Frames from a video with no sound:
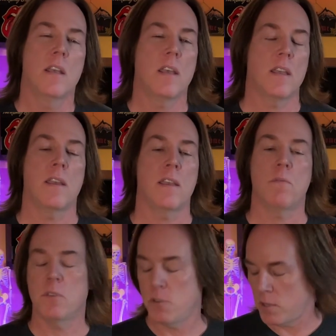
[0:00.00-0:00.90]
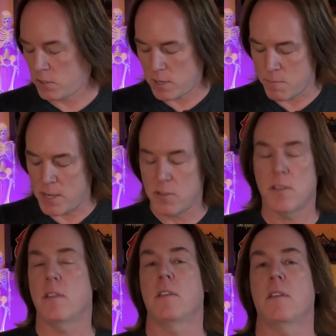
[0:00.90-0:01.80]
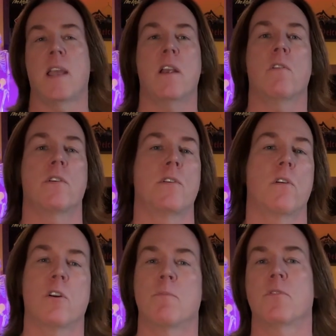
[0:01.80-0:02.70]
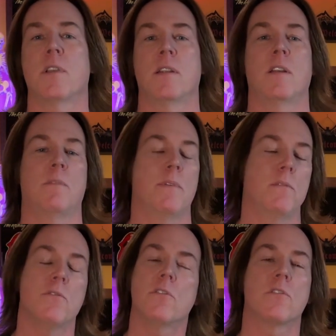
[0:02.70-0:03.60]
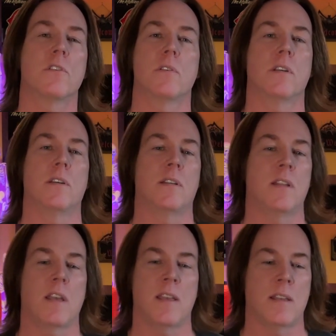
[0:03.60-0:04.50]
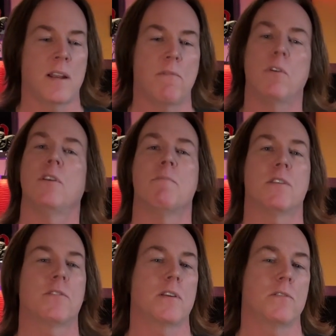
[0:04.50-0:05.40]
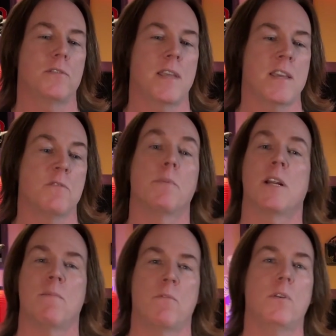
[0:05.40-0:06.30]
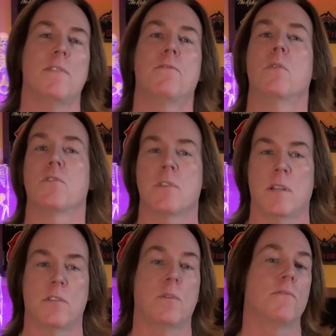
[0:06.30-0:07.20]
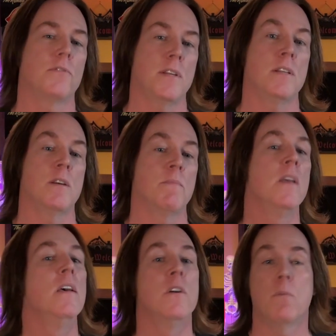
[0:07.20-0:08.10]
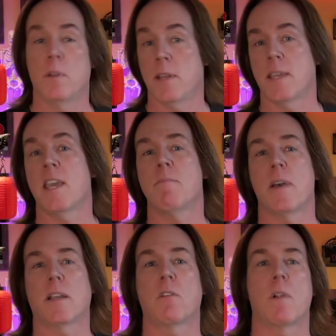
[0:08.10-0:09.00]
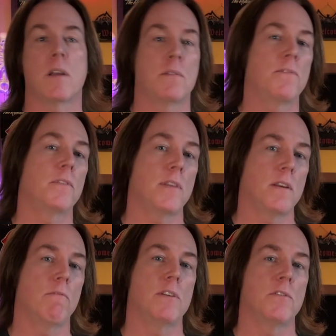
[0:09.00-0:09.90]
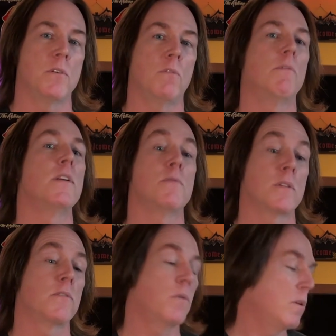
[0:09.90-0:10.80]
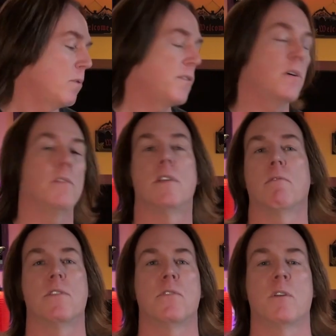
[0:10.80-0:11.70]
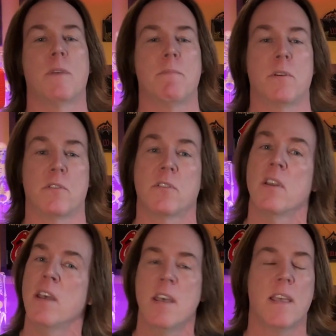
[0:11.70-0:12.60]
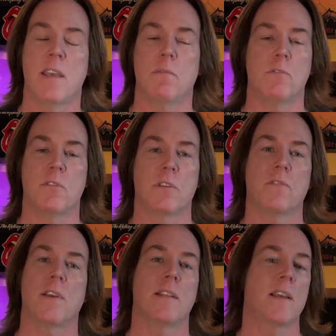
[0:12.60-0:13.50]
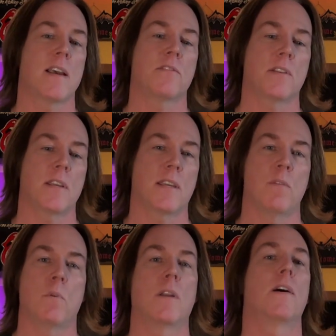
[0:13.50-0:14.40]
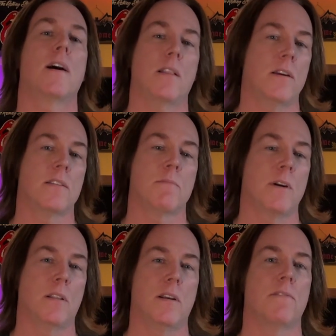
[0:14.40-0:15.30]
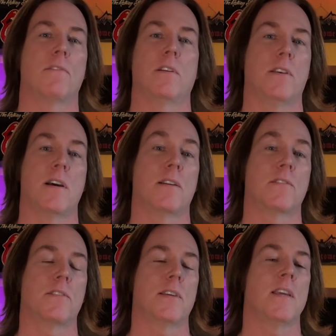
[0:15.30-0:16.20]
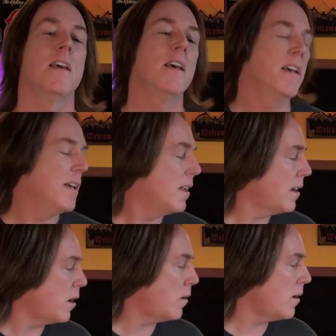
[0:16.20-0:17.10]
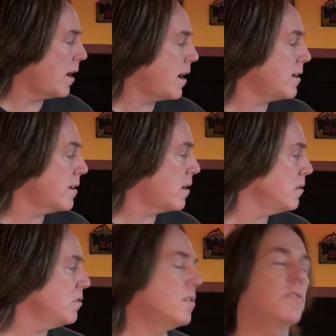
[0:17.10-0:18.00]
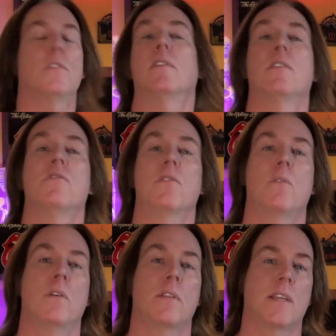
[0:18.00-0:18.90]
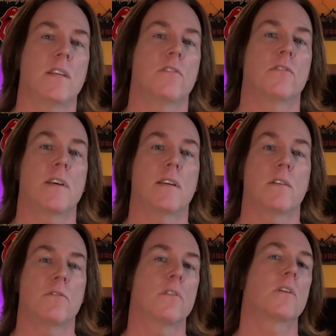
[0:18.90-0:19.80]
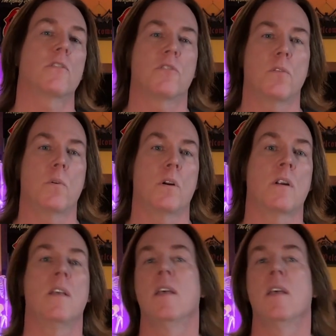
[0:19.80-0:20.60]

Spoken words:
it was just, it makes the hair on your arm stand up. It was just so good, and I really miss those days, but I'm really fortunate to have seen them when they came back around for the original reunion tour with all the original members. It was just fantastic and one of the highlights of my life, really, honestly. Now, I also saw this tour, the Kiss Psycho Circus tour,